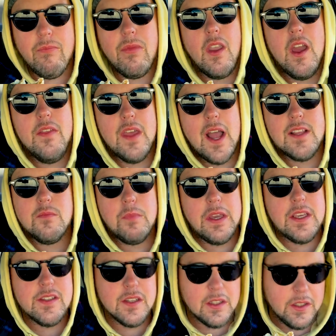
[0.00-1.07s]
And that's
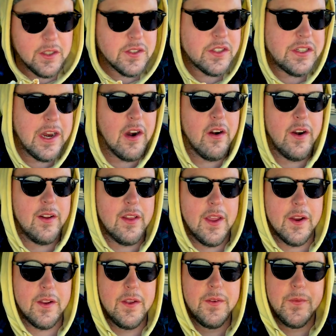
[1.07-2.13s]
basically staring like